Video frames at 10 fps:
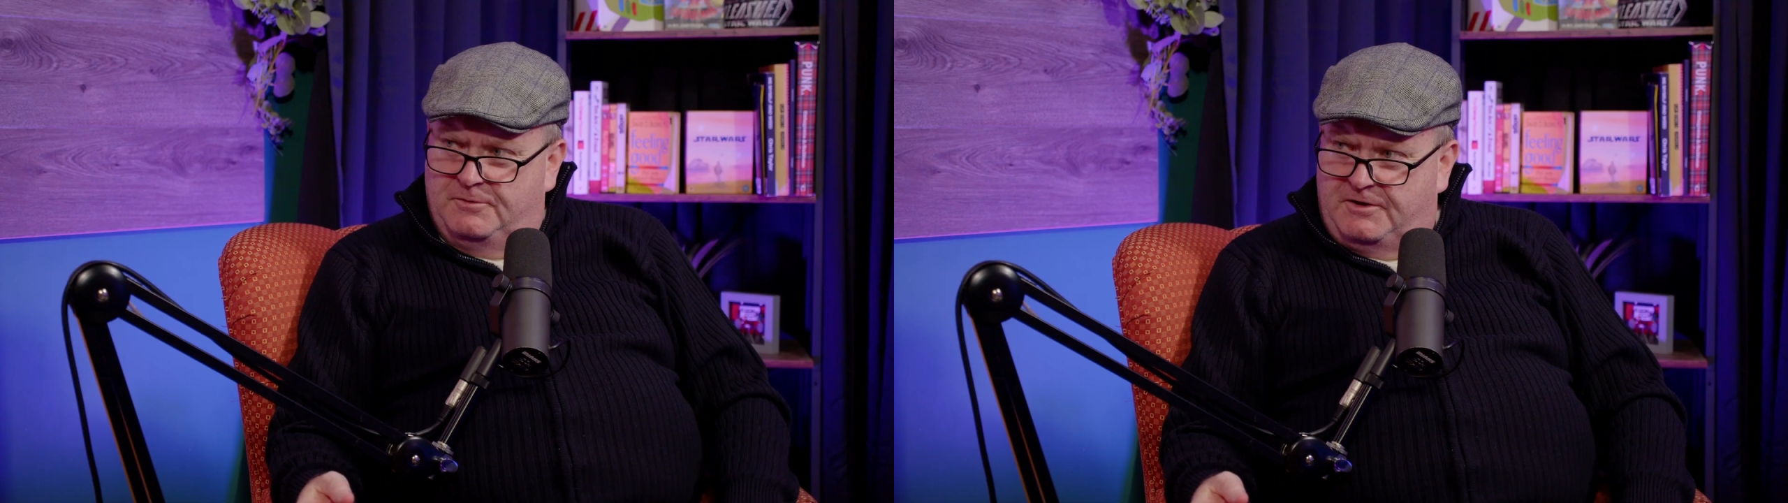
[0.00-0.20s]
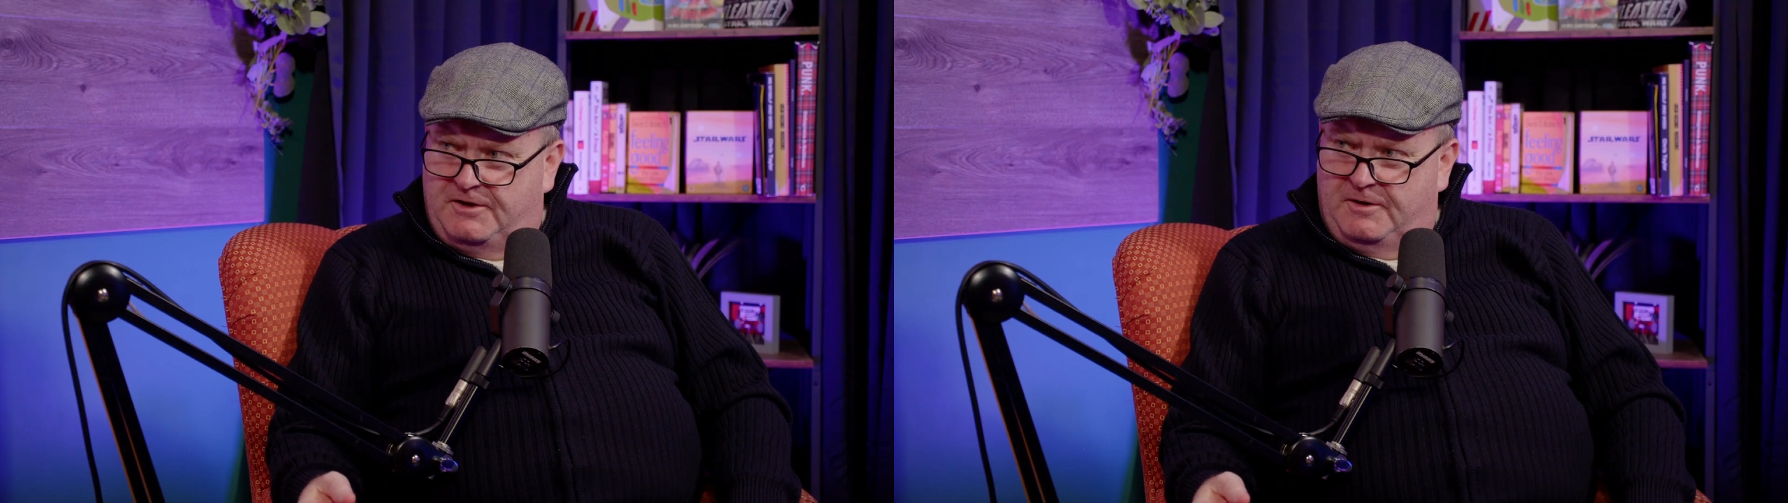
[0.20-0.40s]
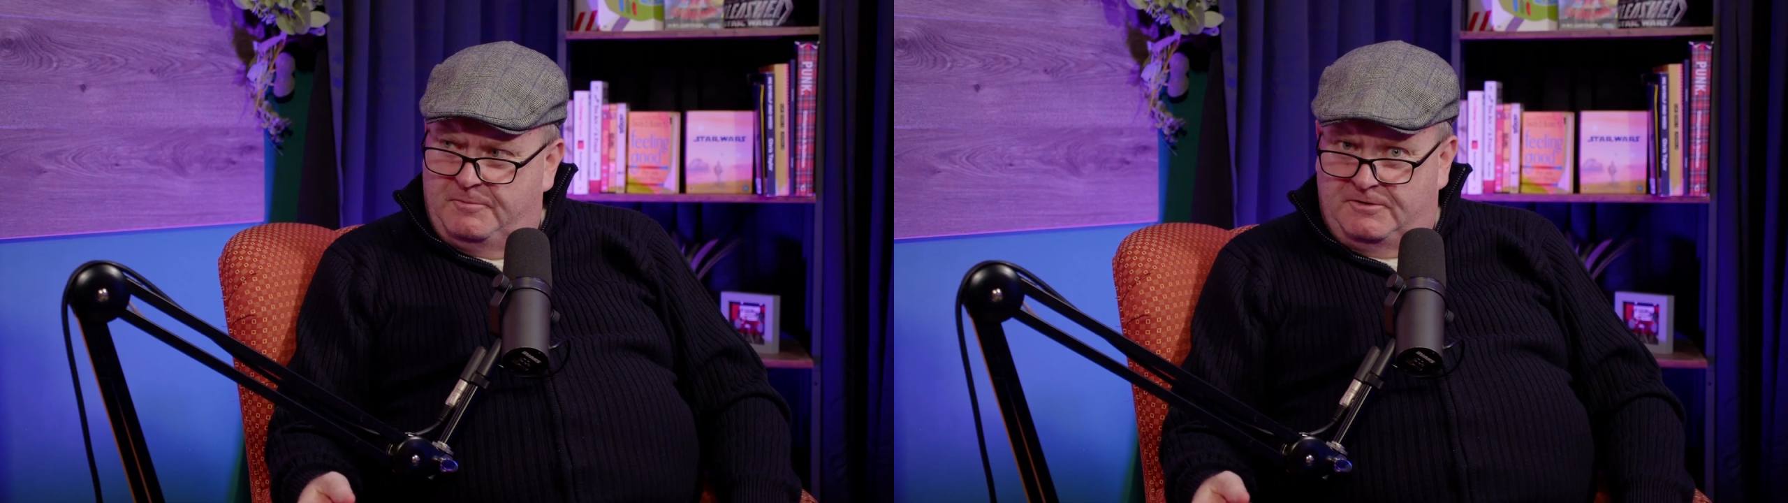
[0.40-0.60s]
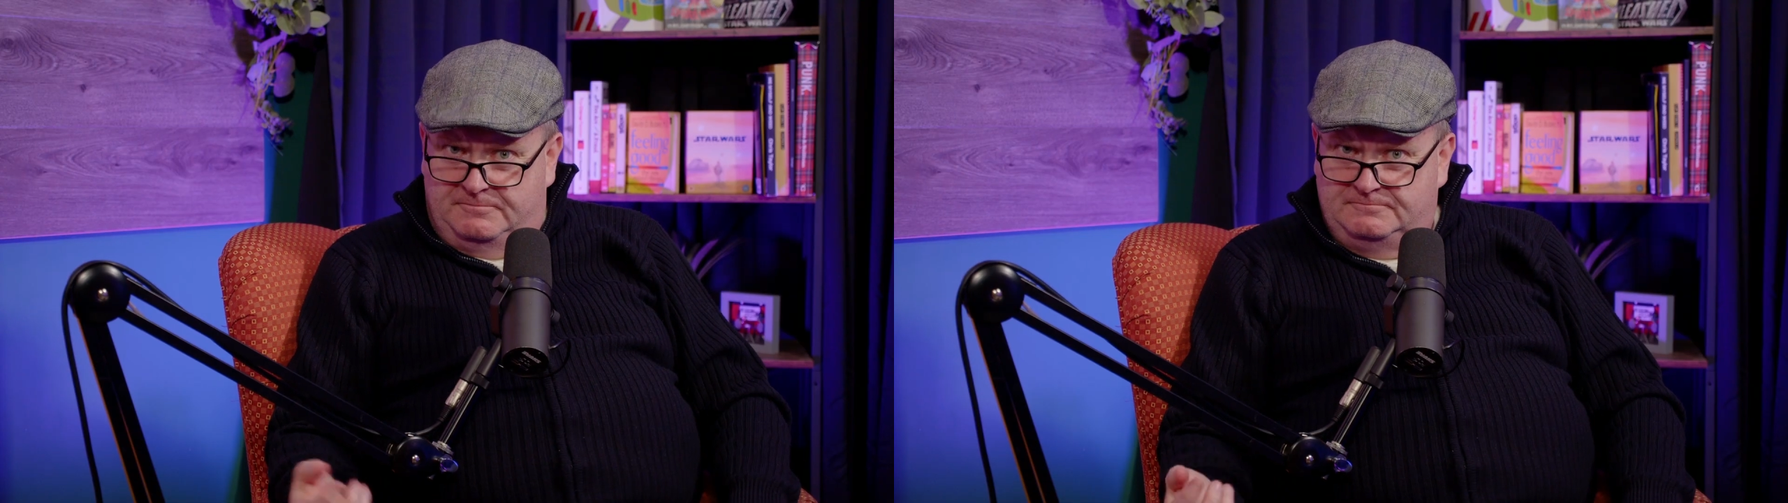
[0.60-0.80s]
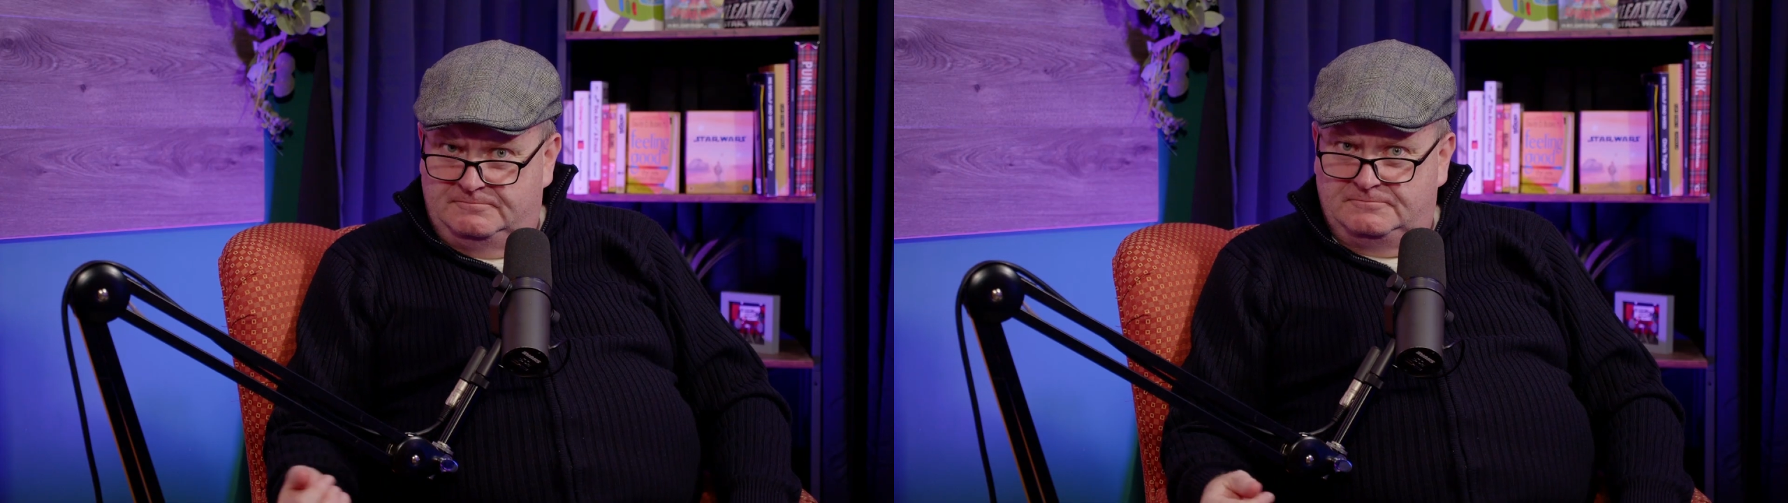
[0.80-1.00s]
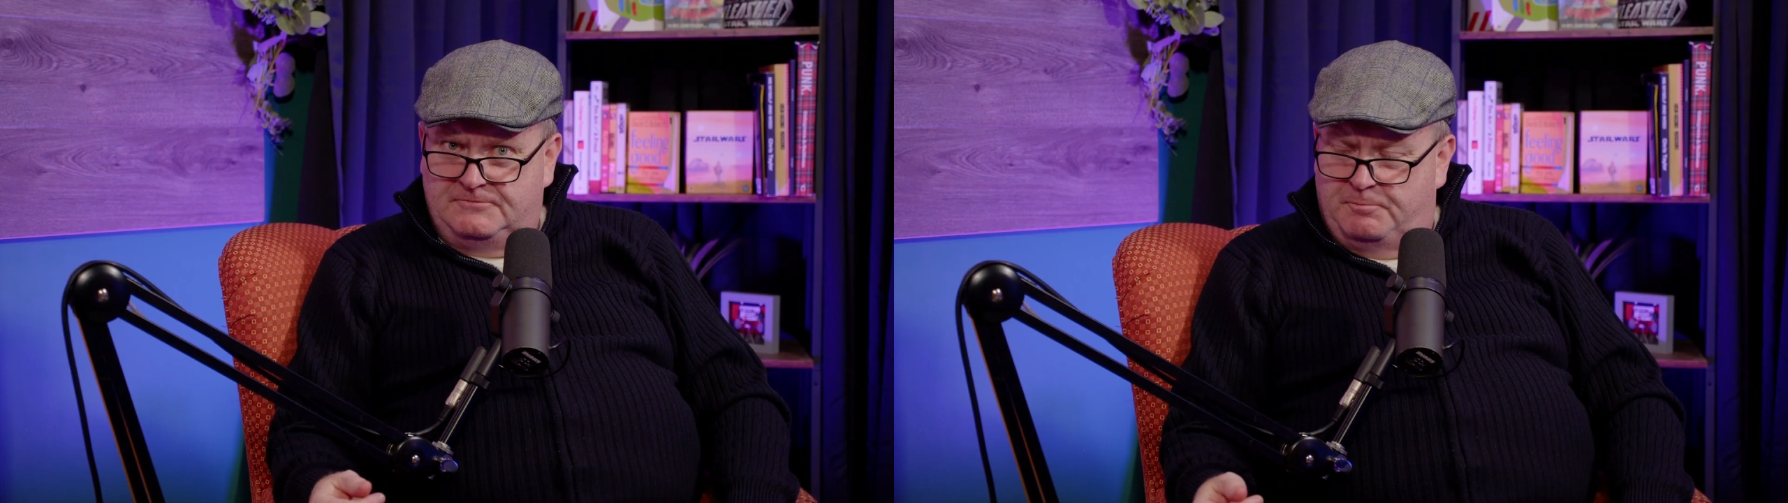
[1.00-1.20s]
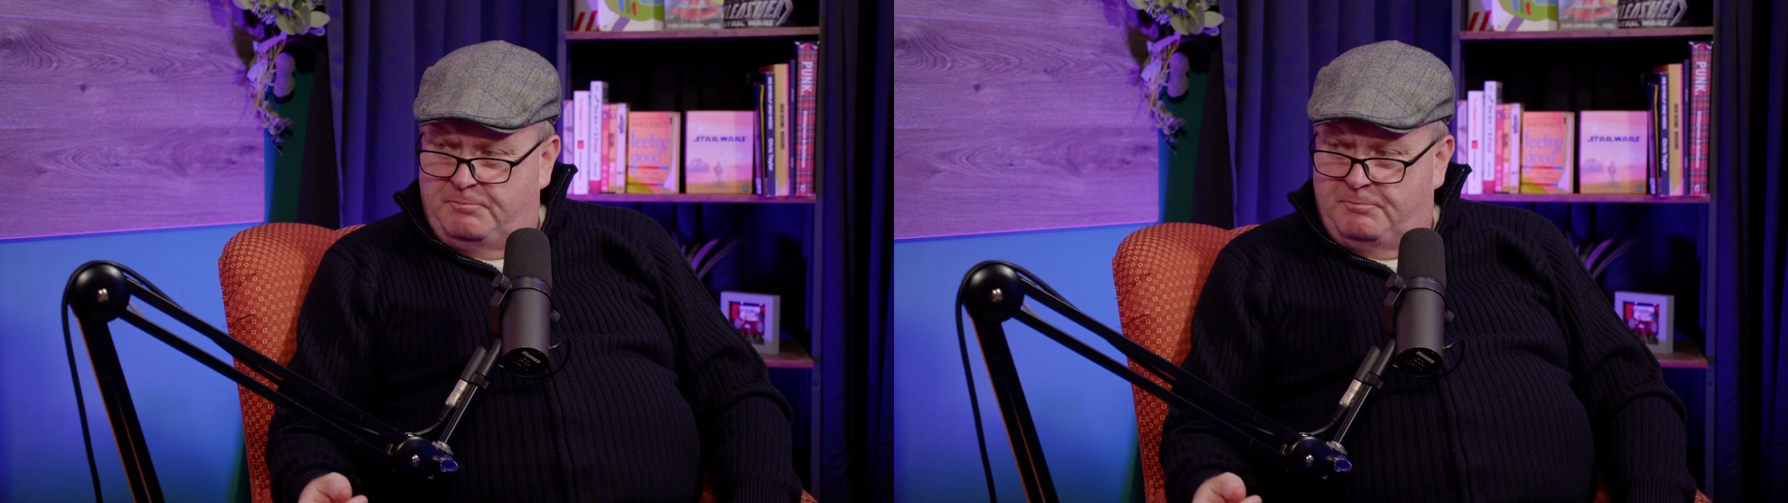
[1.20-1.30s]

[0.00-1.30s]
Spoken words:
on camera. You're